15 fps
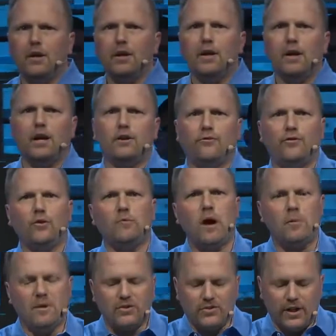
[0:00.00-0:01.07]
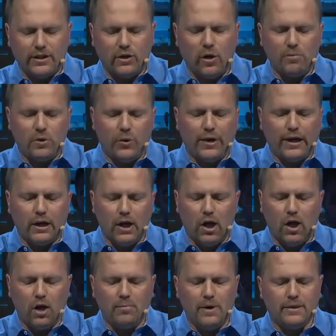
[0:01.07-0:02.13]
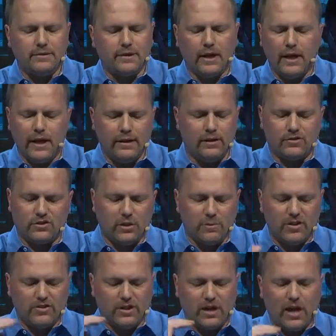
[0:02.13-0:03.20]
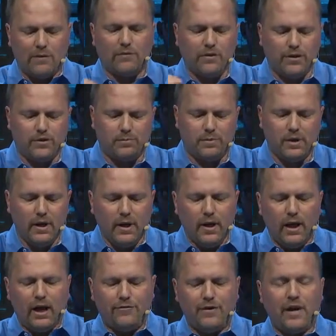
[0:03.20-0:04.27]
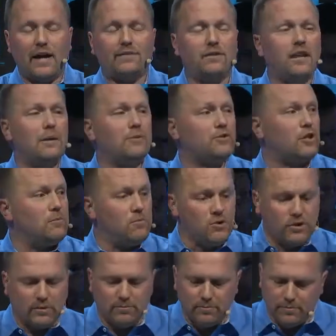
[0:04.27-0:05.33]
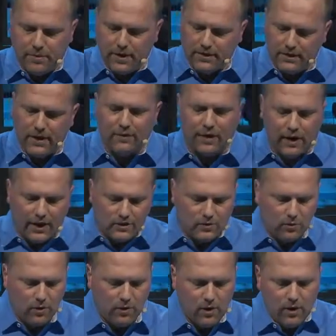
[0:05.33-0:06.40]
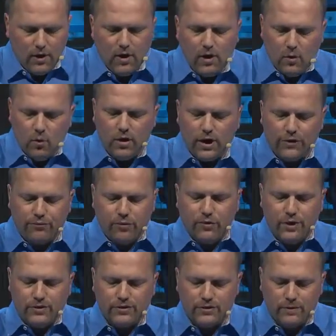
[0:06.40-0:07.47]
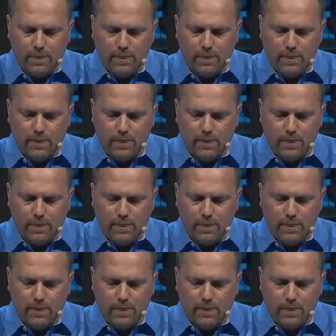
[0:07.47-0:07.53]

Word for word: in a few moments. I know I'm going long, but uh, there's so much to cover in this. But I forgot today was communion, but nevertheless, we'll, we'll get through this.